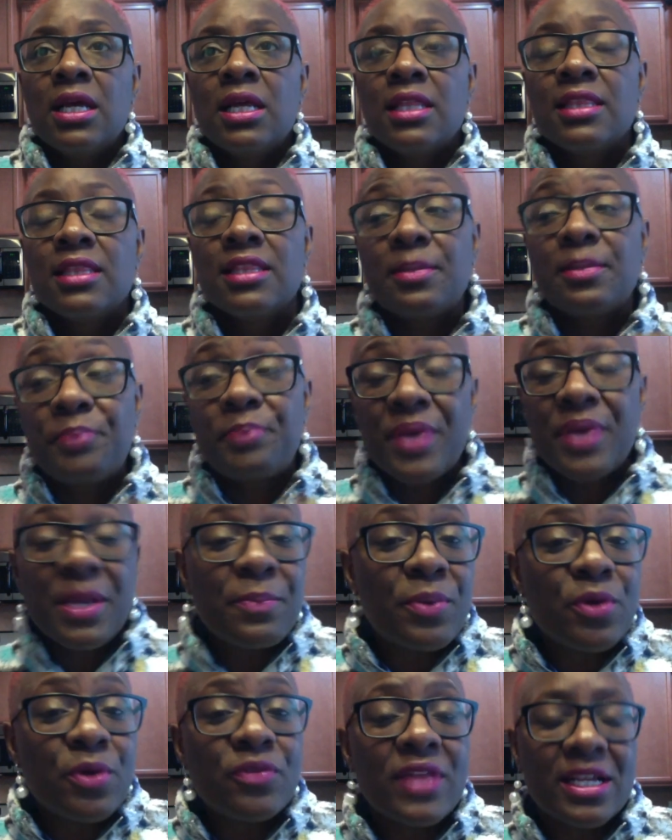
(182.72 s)
the
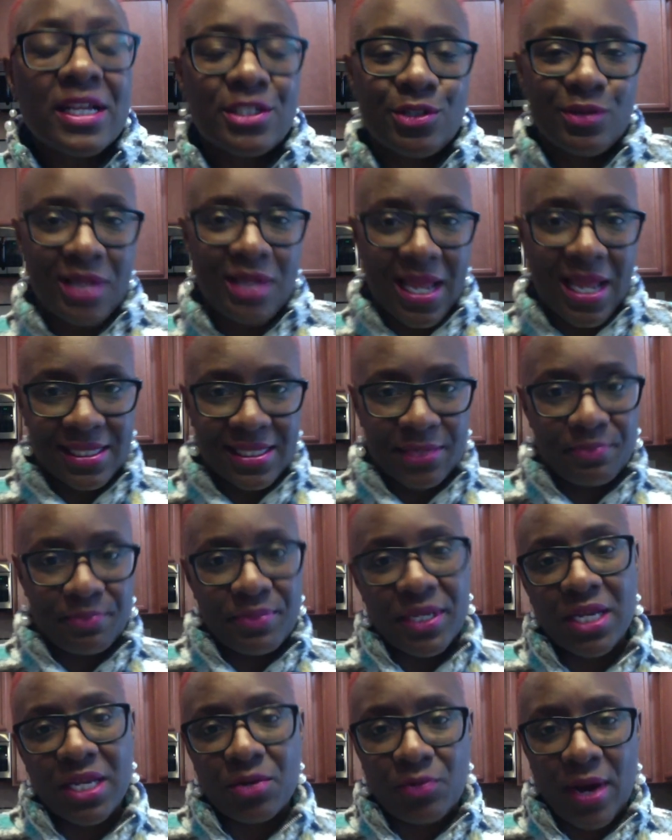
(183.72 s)
people that you like to
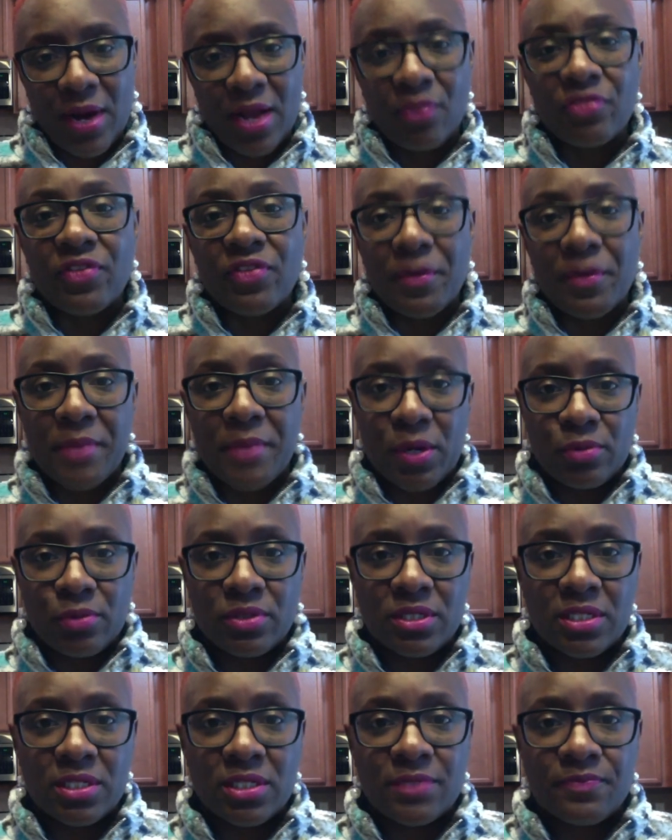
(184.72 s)
be around the
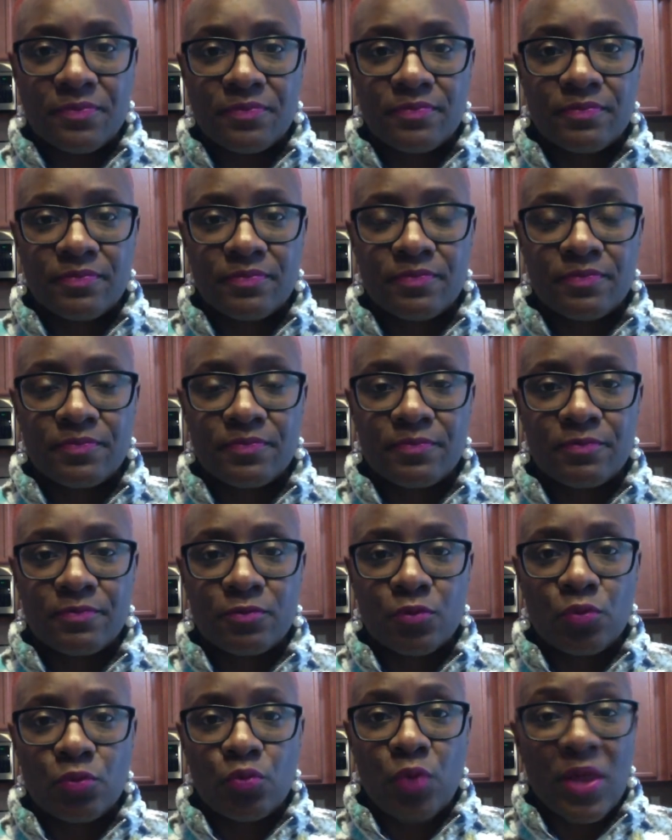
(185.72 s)
most,
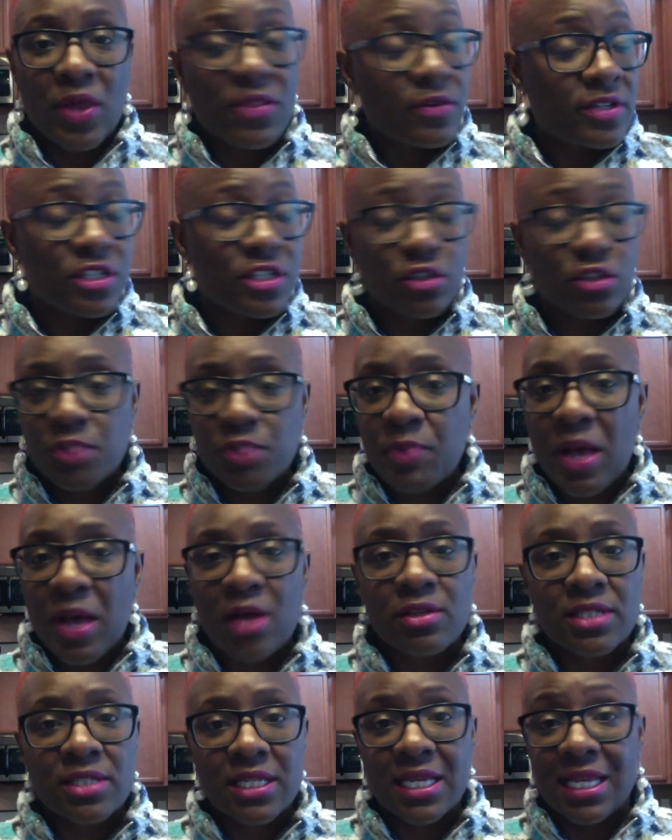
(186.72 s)
whether it's your
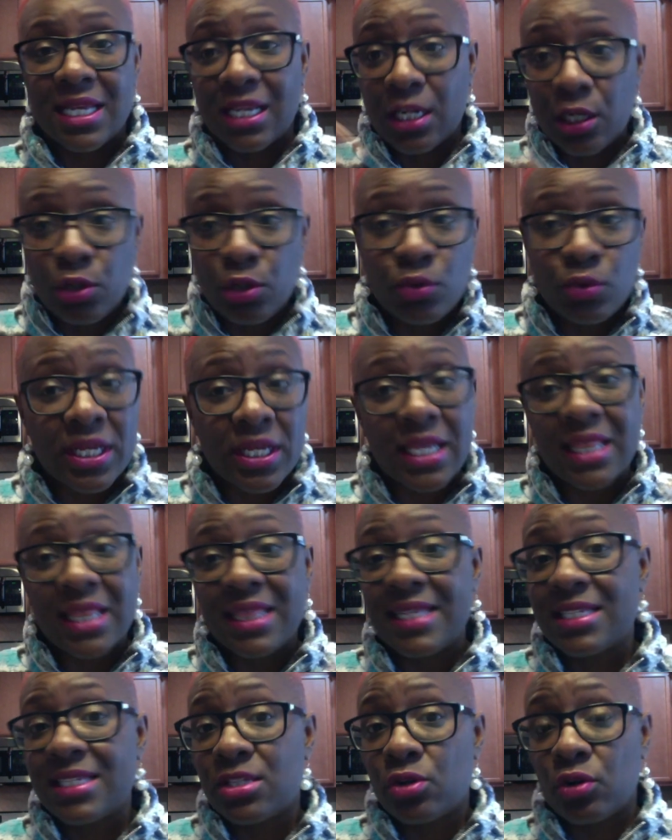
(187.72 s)
spouse included in
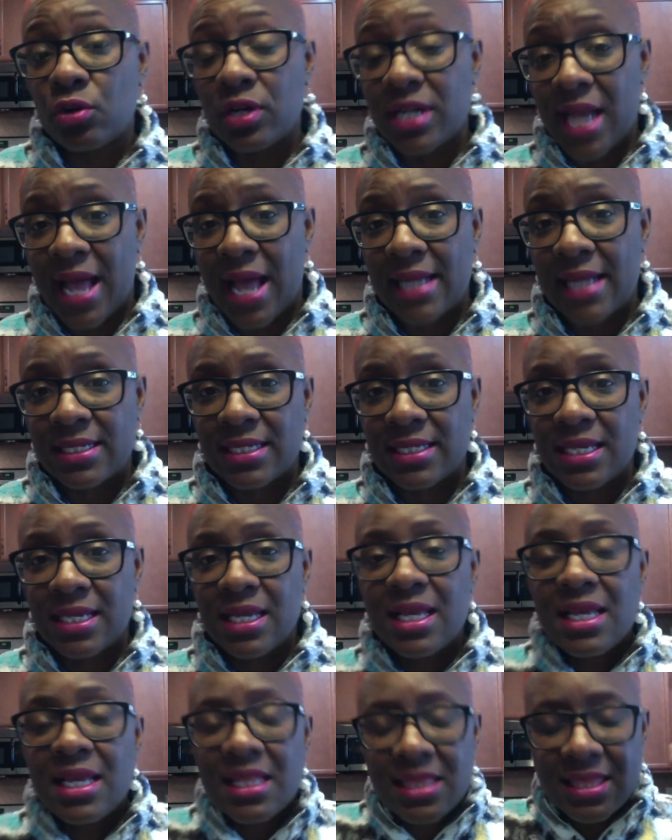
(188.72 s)
this or not,
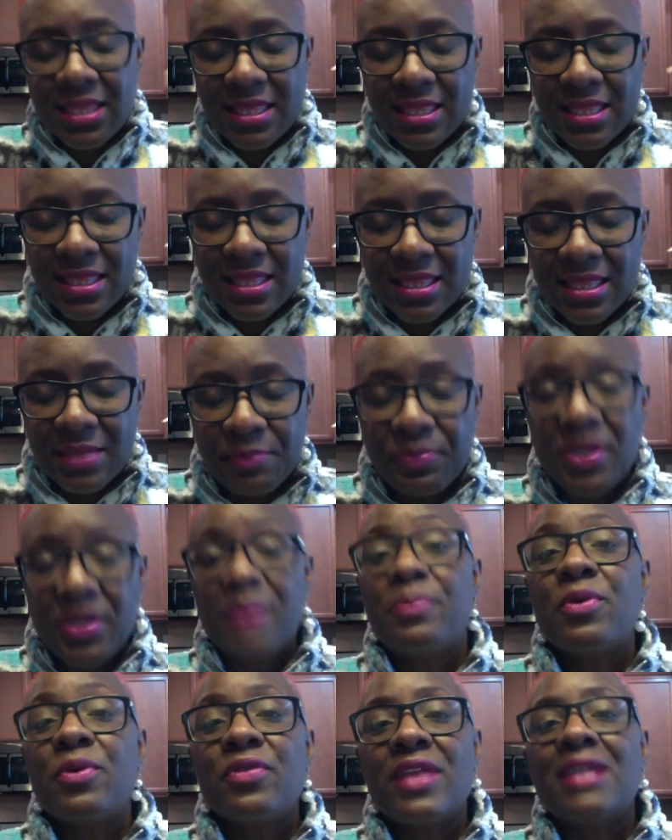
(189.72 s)
the
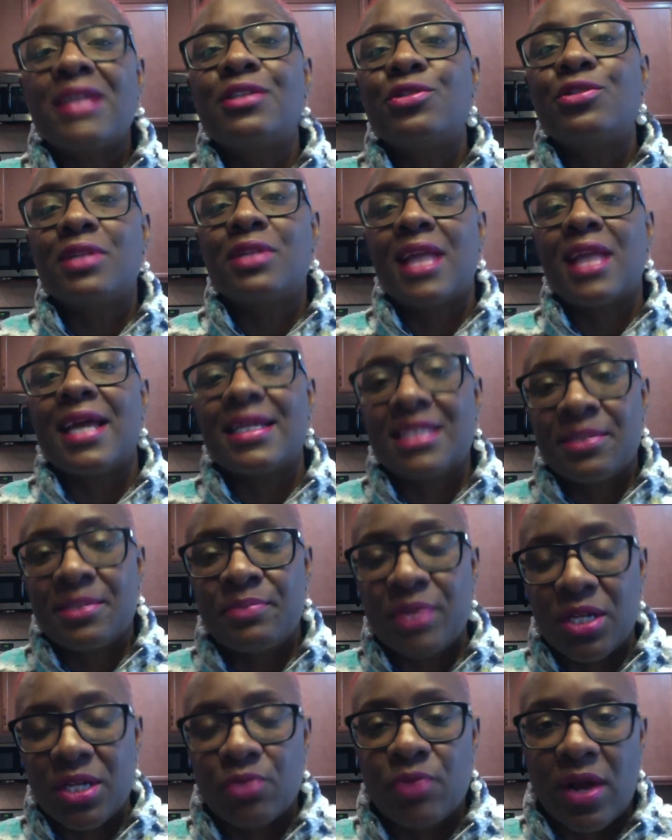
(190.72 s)
people that you like to
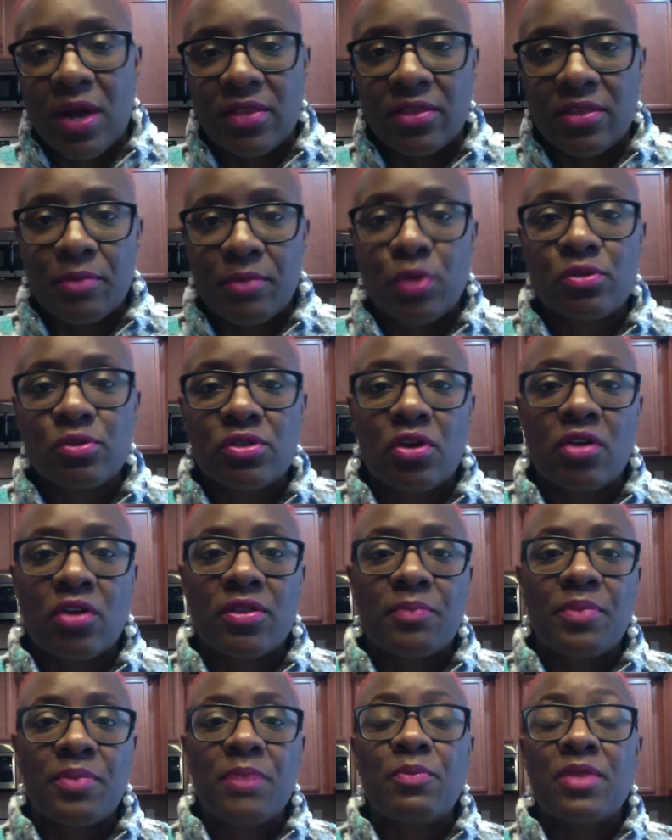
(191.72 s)
be around the most are the
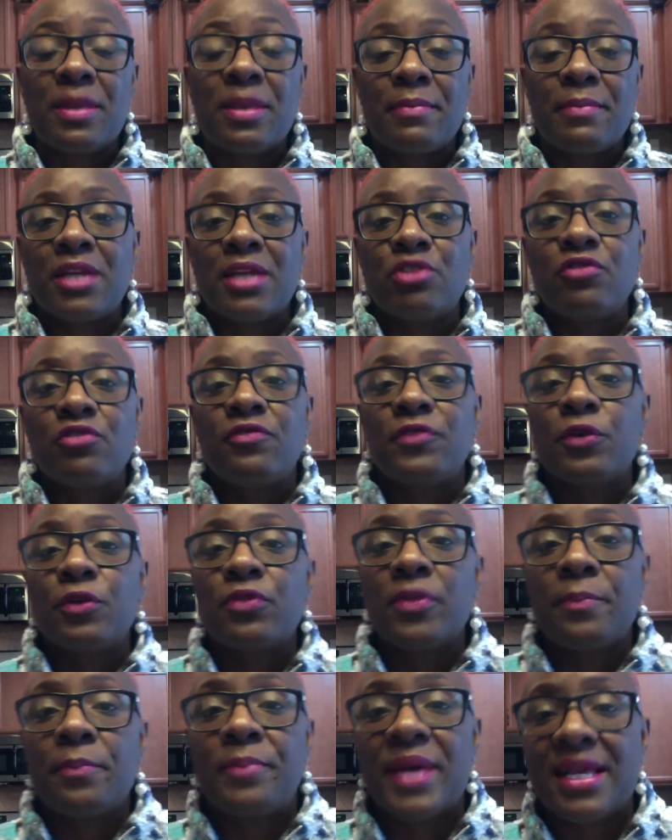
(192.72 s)
people that make you feel the
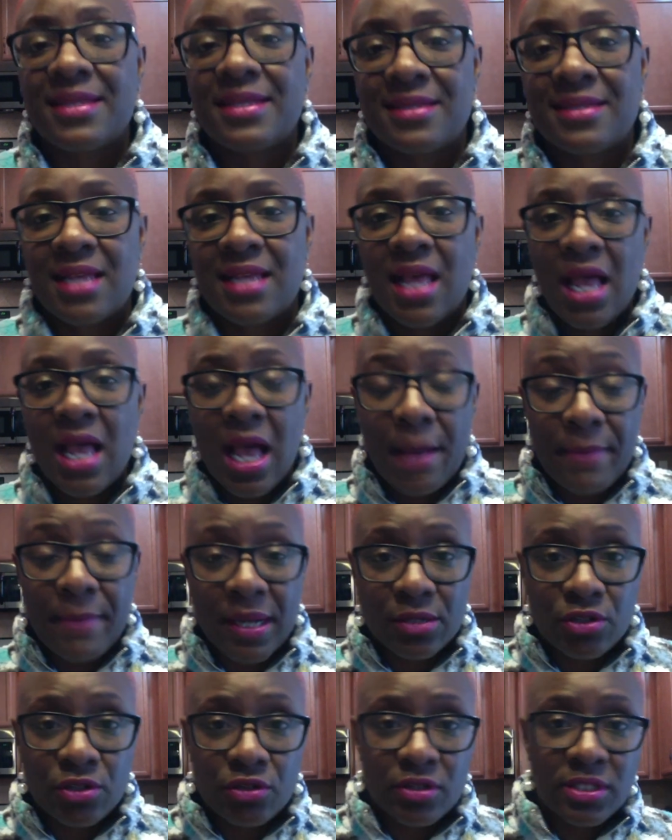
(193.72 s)
best
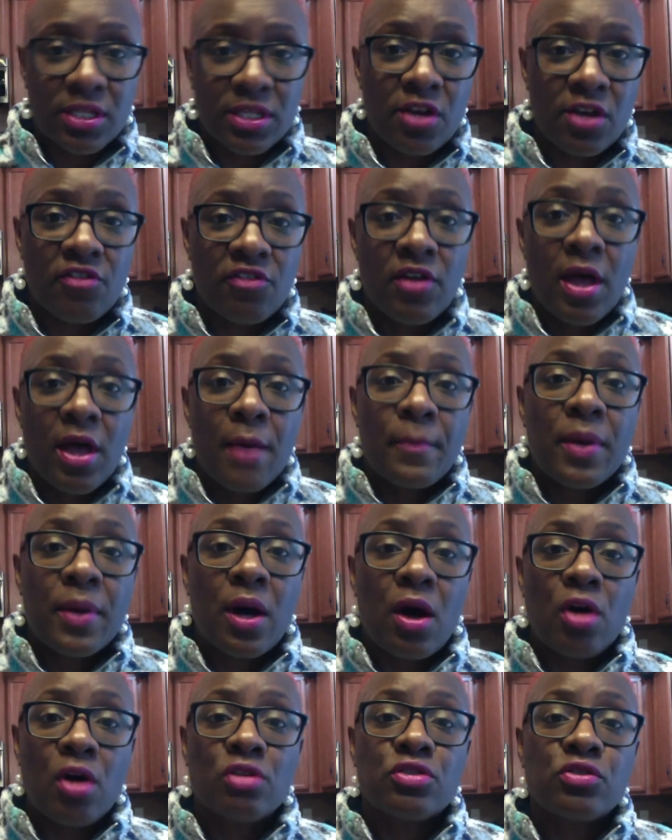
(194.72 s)
about yourself, but
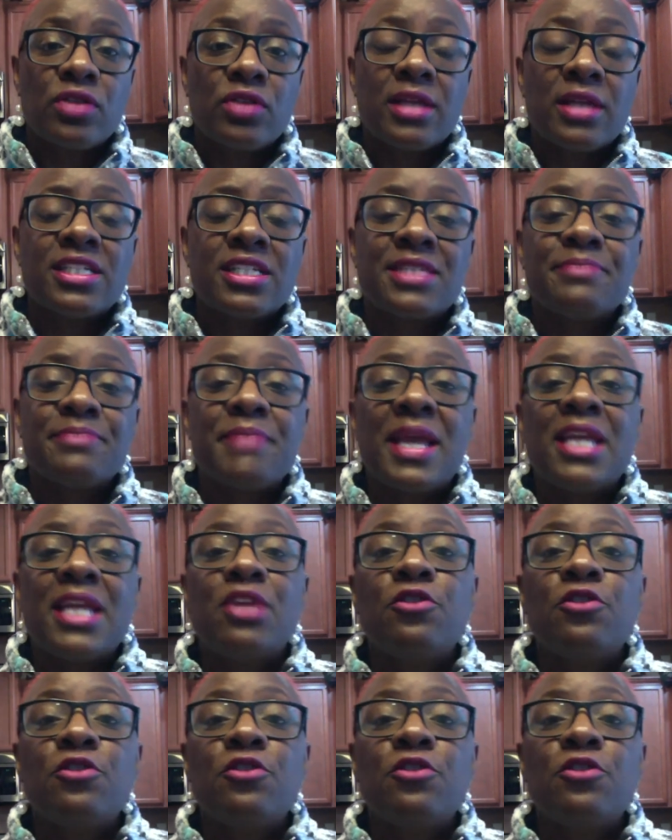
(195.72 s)
also they just make you